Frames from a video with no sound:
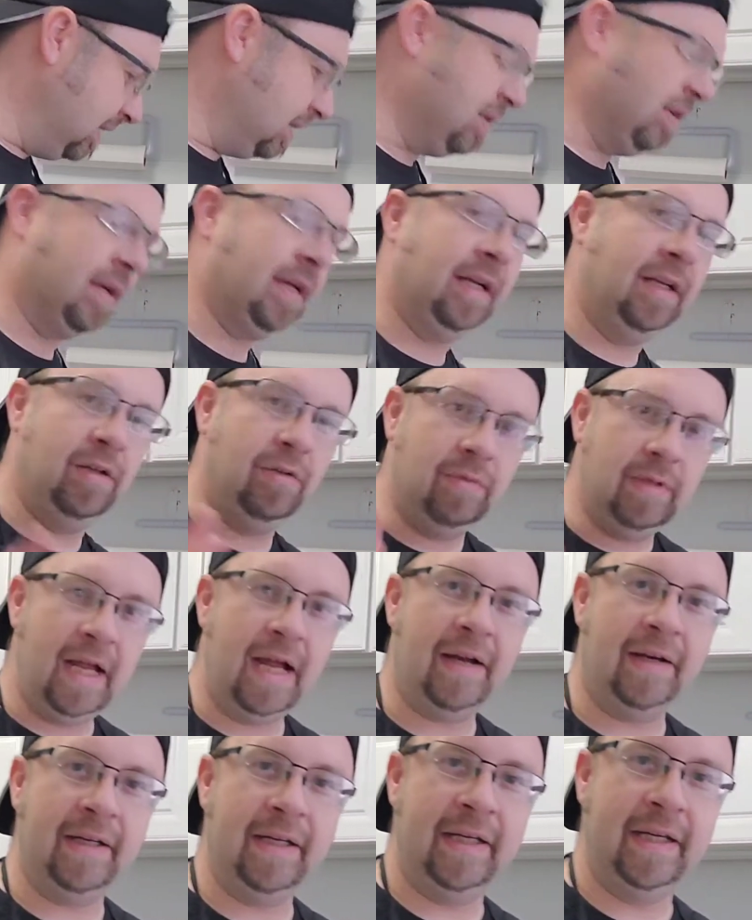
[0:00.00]
It's going to get a little
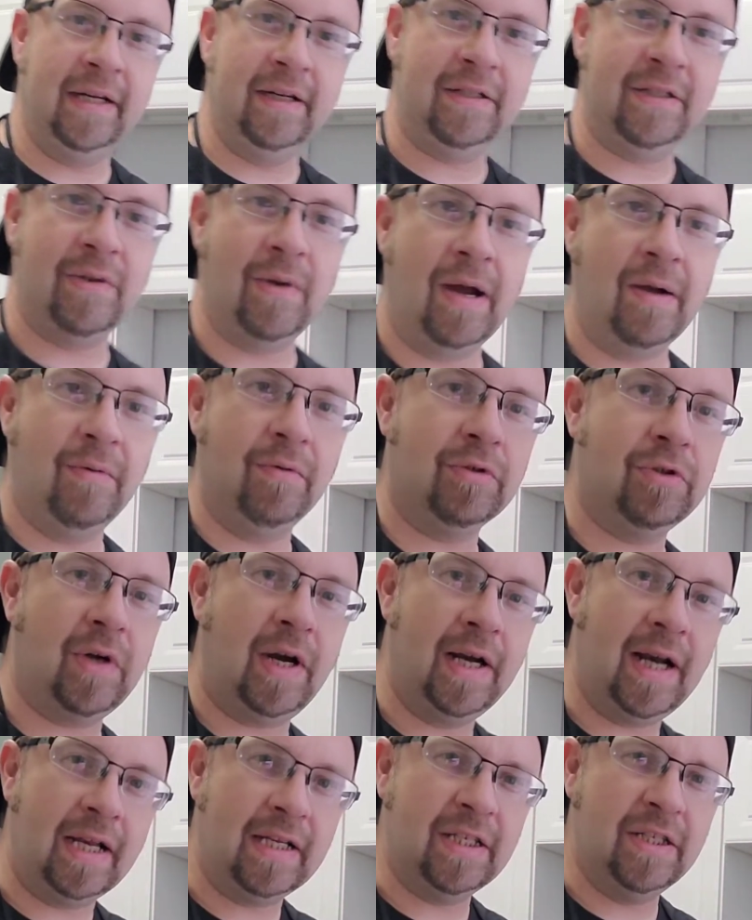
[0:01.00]
loud in here, so I will
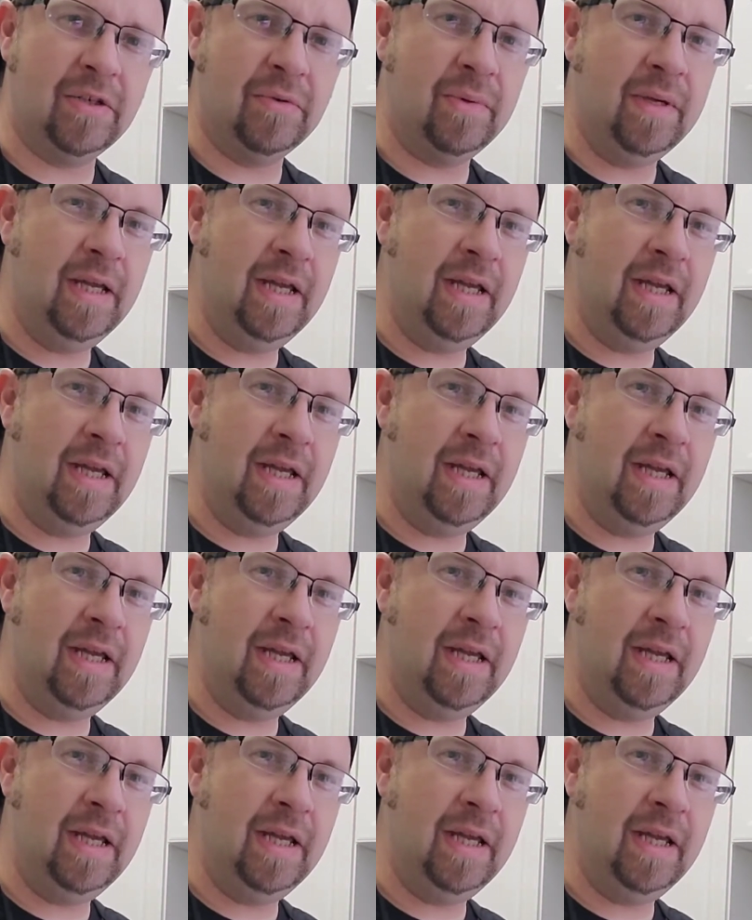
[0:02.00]
try not to do